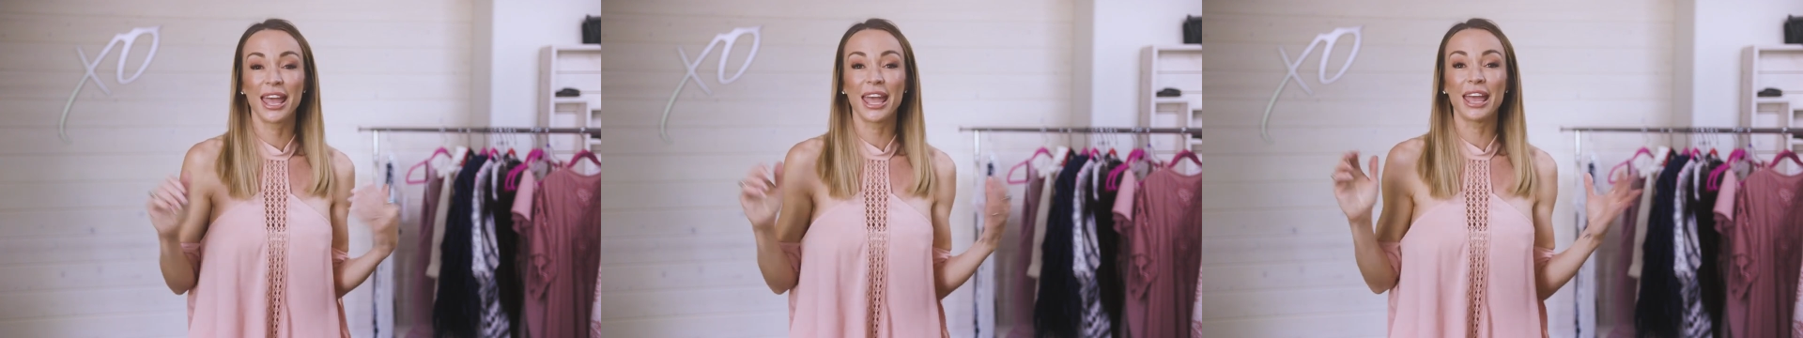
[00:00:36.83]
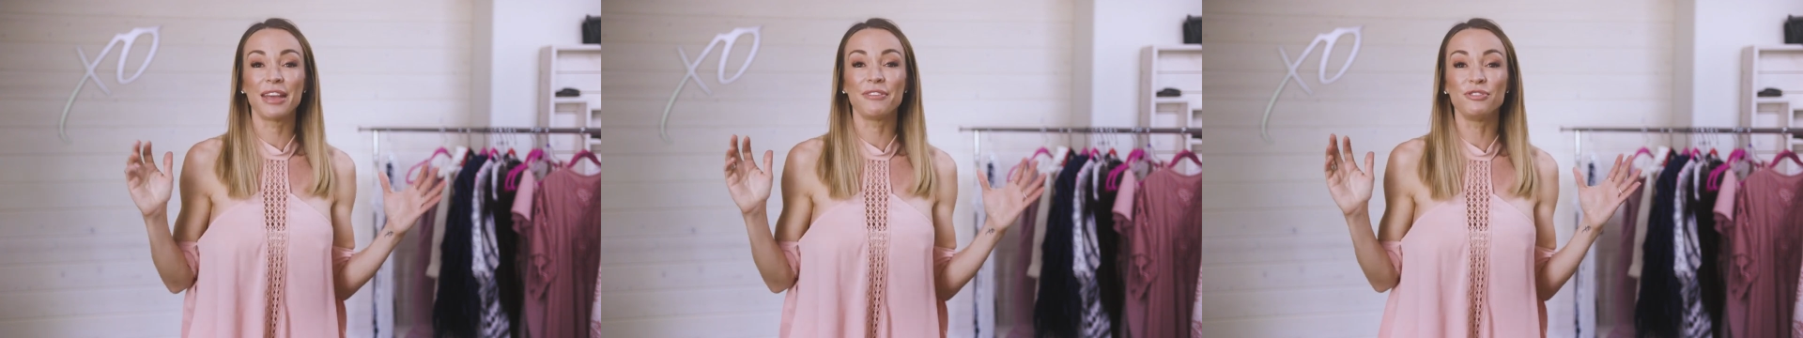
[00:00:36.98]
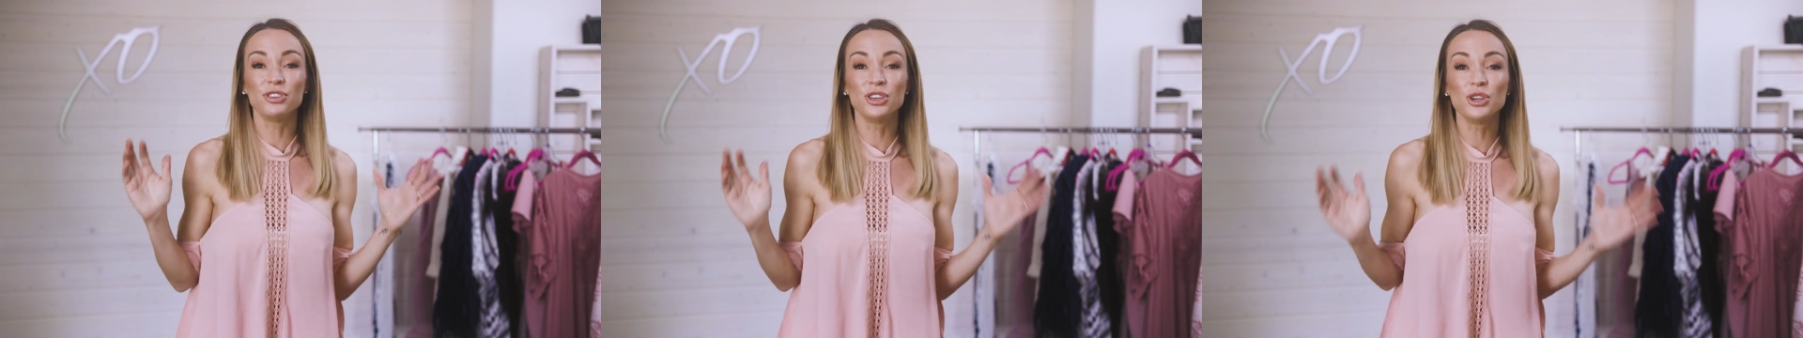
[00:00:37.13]

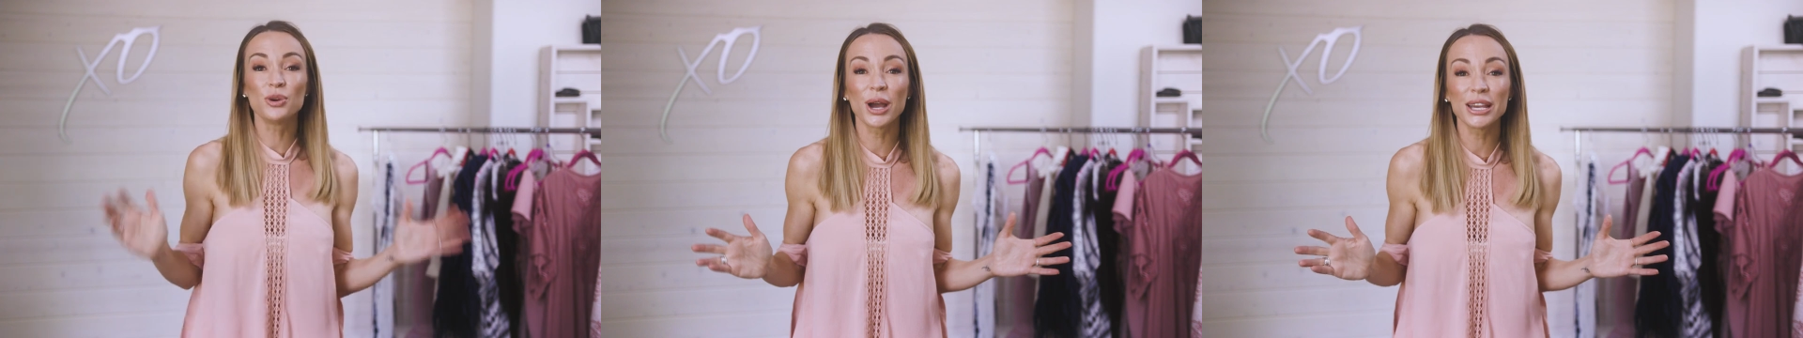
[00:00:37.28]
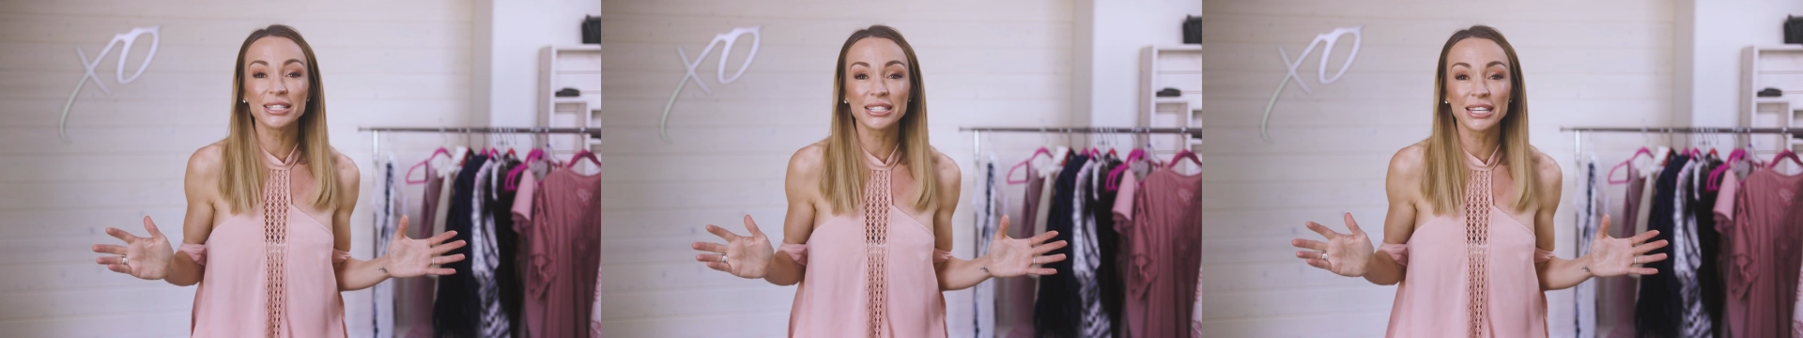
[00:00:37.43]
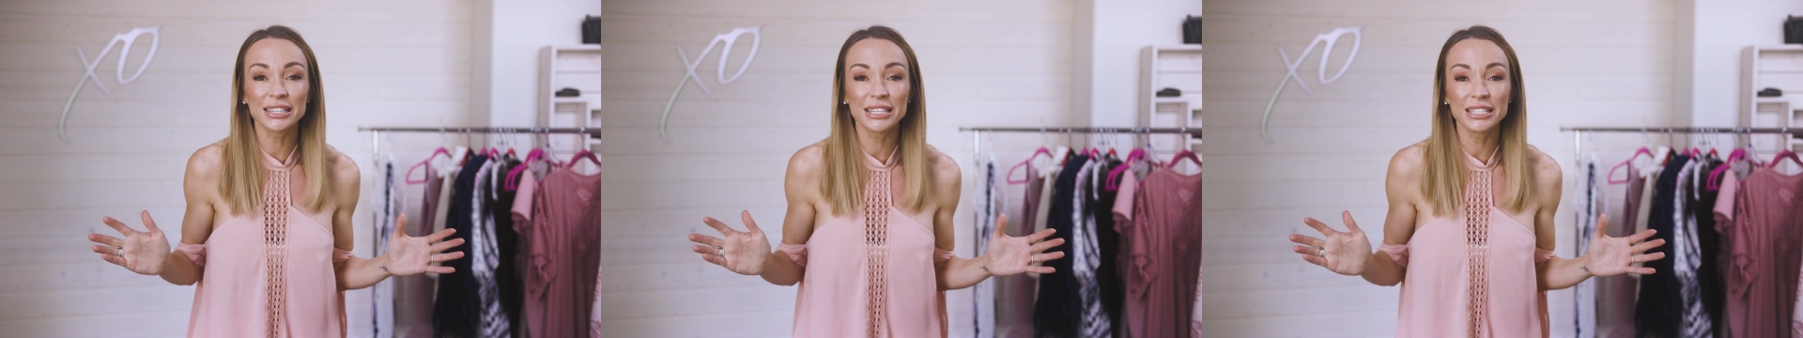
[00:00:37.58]
If you
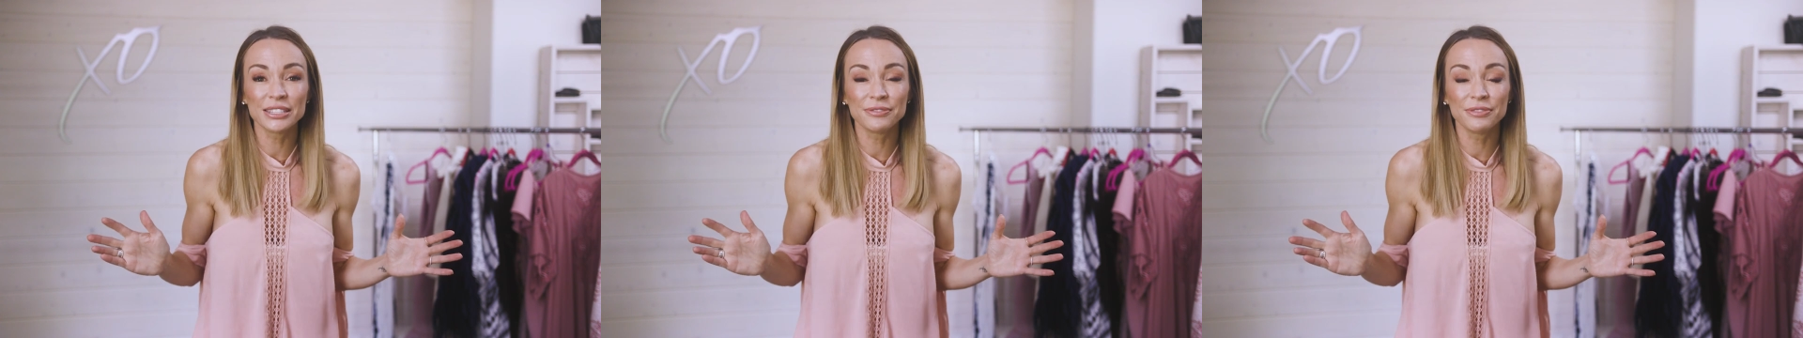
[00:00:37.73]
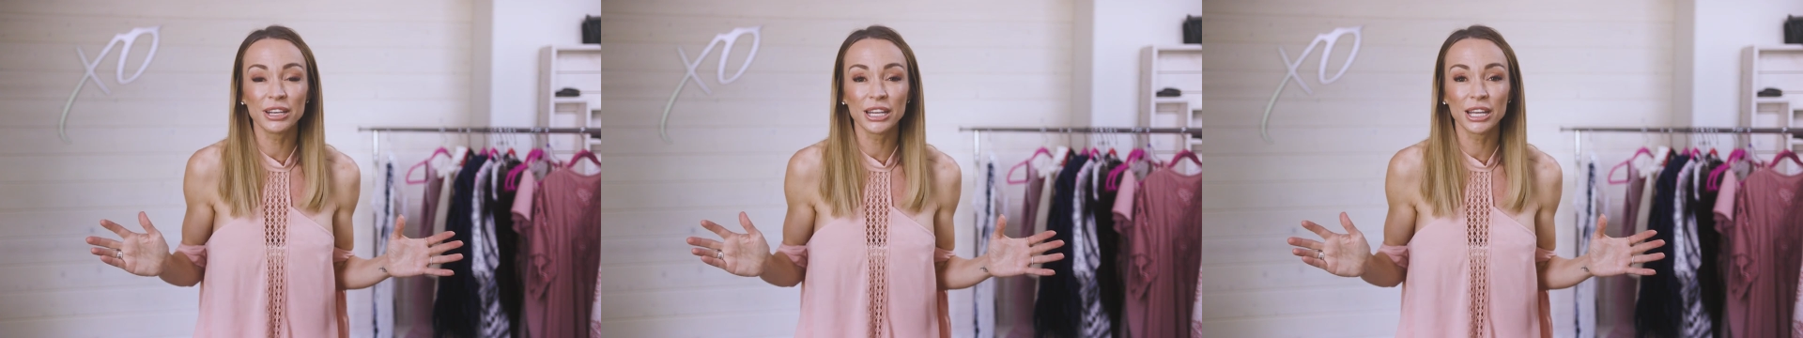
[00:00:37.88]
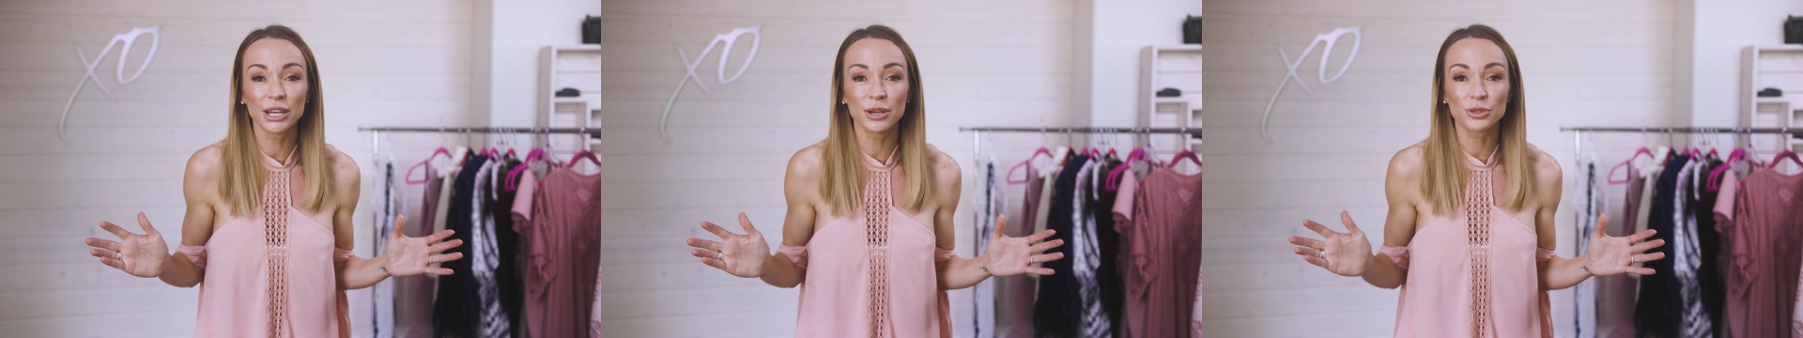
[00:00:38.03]
guys like these
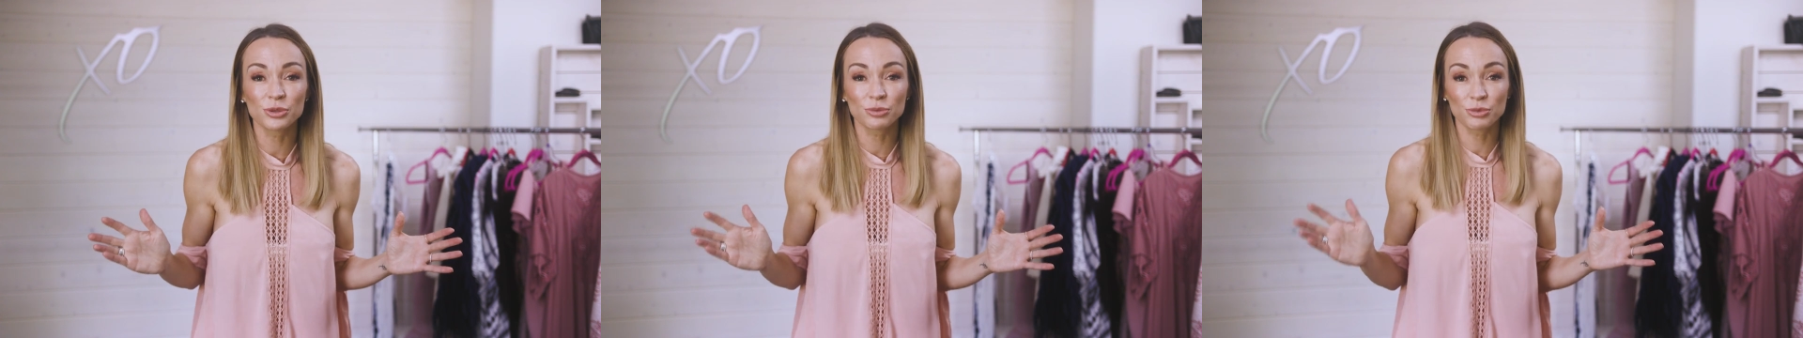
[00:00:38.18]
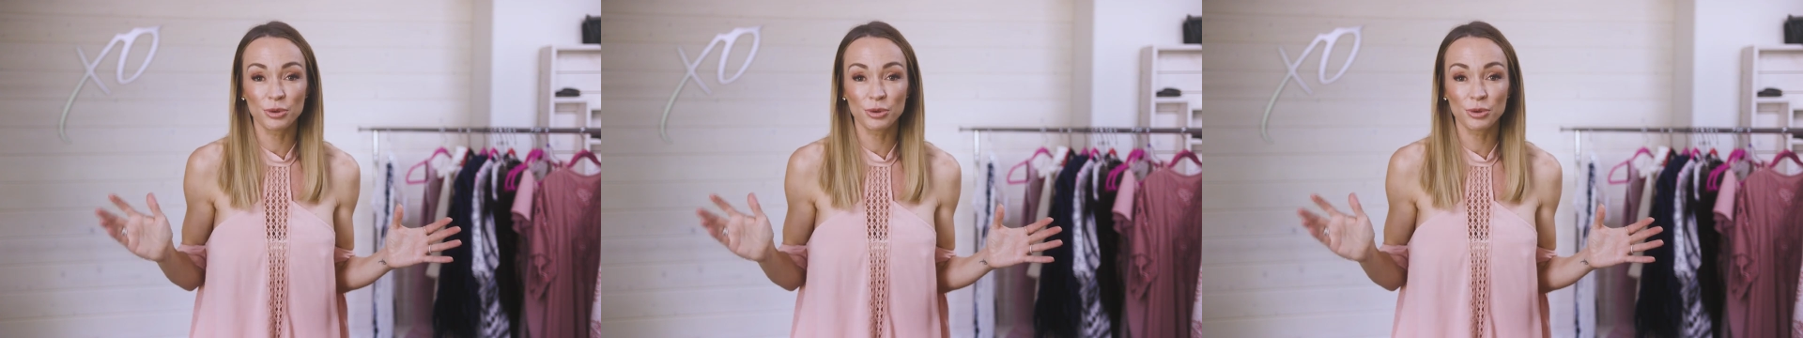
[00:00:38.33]
videos,